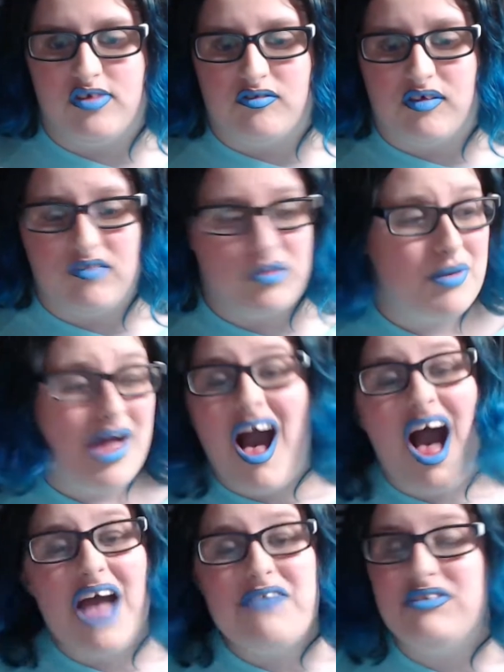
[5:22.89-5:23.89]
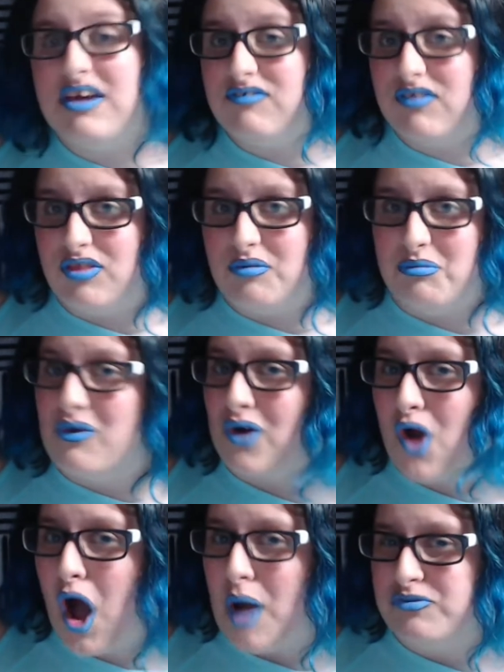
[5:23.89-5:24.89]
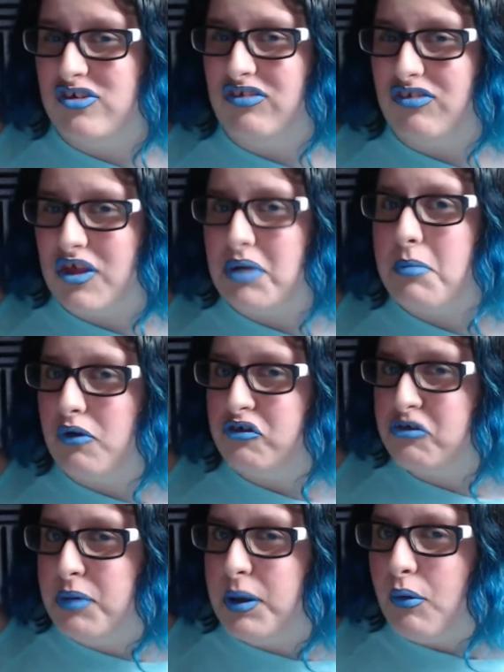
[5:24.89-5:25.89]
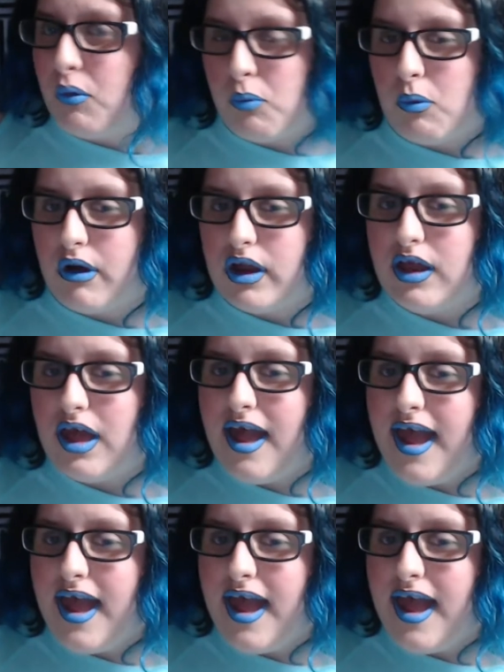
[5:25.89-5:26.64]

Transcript: I've given them more options than most people would,